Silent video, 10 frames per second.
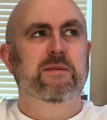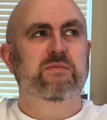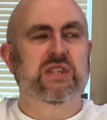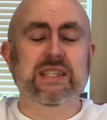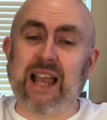
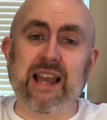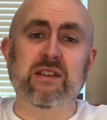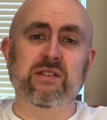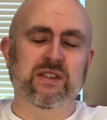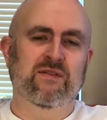
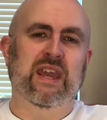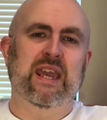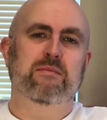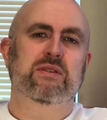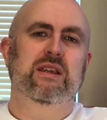styles of
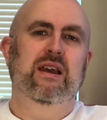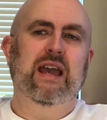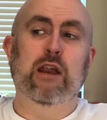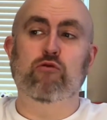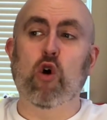games.
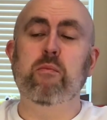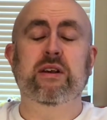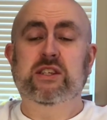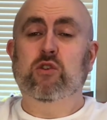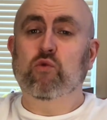And Roma
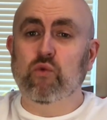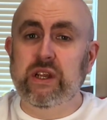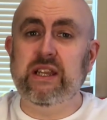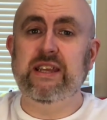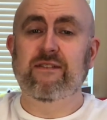is a
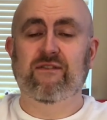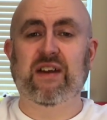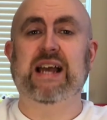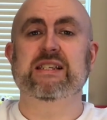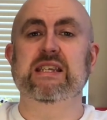really
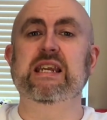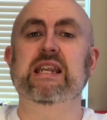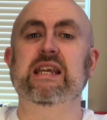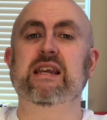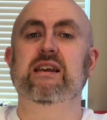
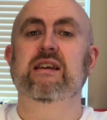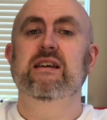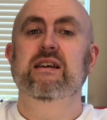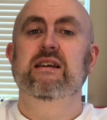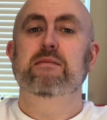fascinating
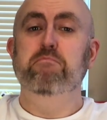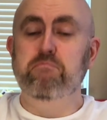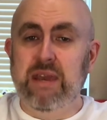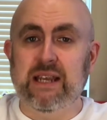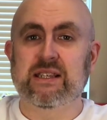
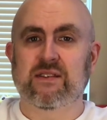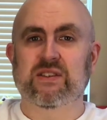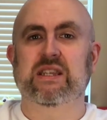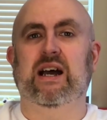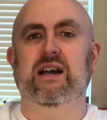mix of
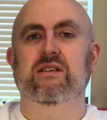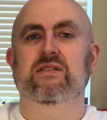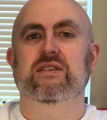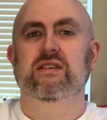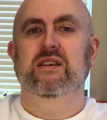
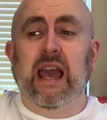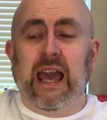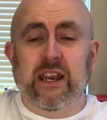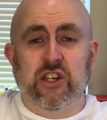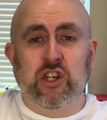styles.
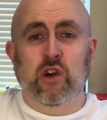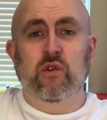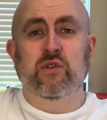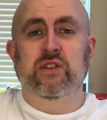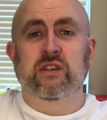And it
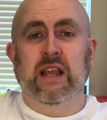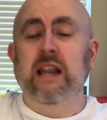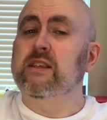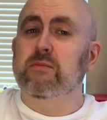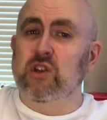shows kind
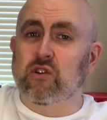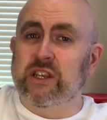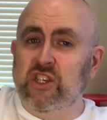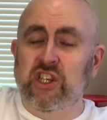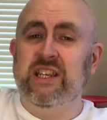of some of the early
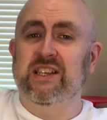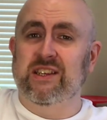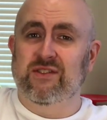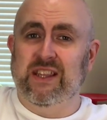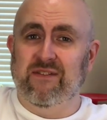genius
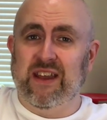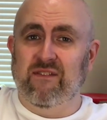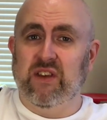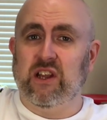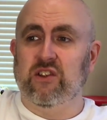of Stefan
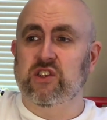Feld.